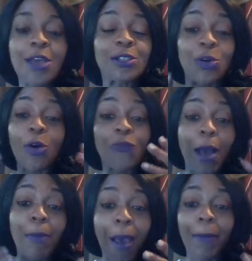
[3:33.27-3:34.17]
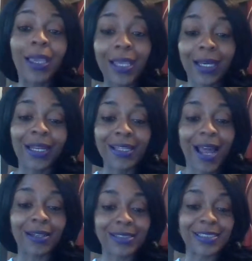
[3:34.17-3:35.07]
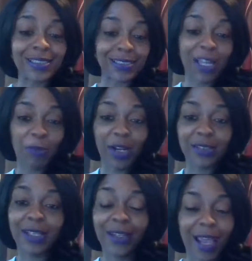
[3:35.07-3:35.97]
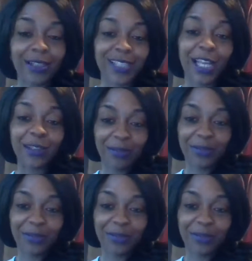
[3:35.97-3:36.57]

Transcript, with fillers: So if I'm not making any kind of sense, it's like when I said that, it's like